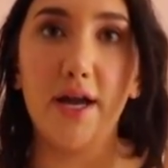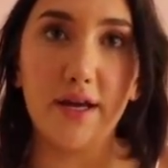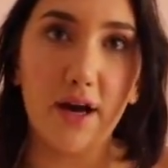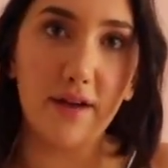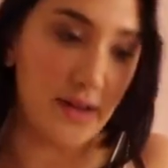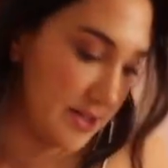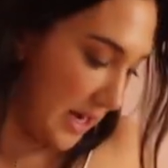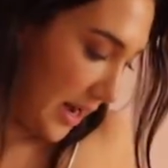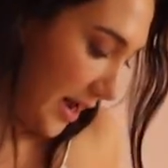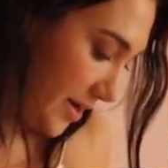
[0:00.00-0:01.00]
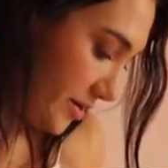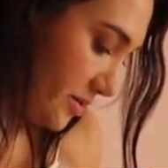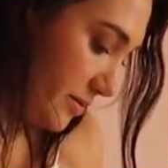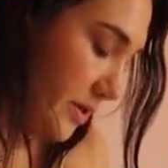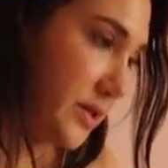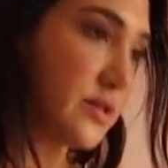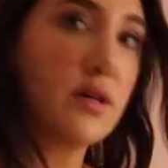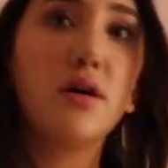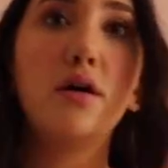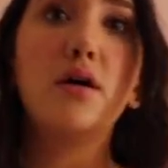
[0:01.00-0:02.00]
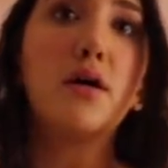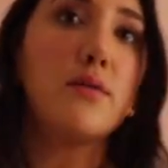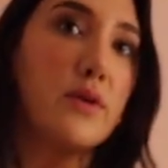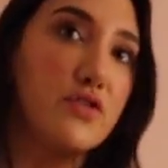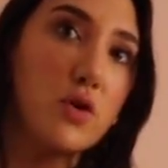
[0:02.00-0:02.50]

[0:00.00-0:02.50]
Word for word: and I kind of like tied your